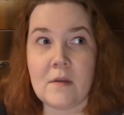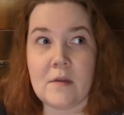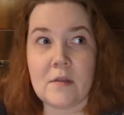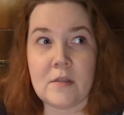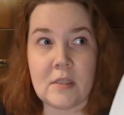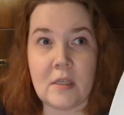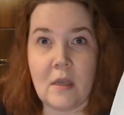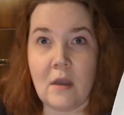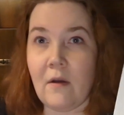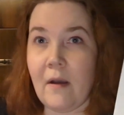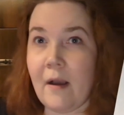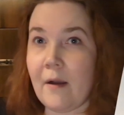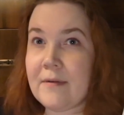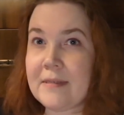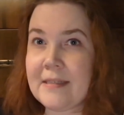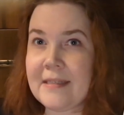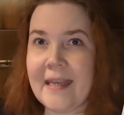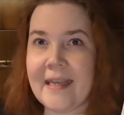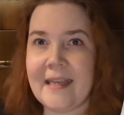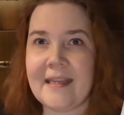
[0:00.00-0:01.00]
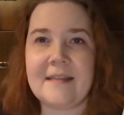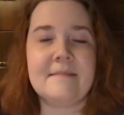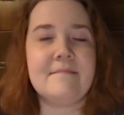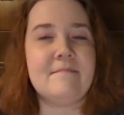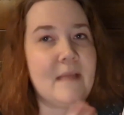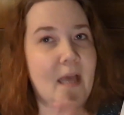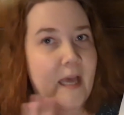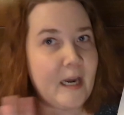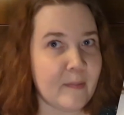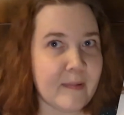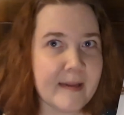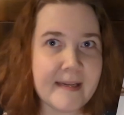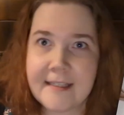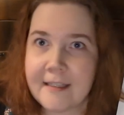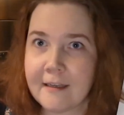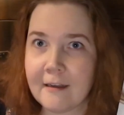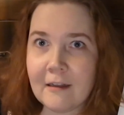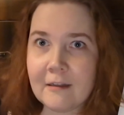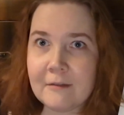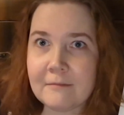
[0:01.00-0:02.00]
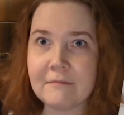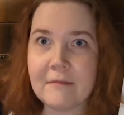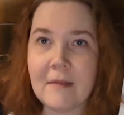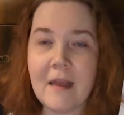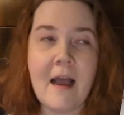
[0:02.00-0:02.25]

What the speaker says: So I was like, not a big deal.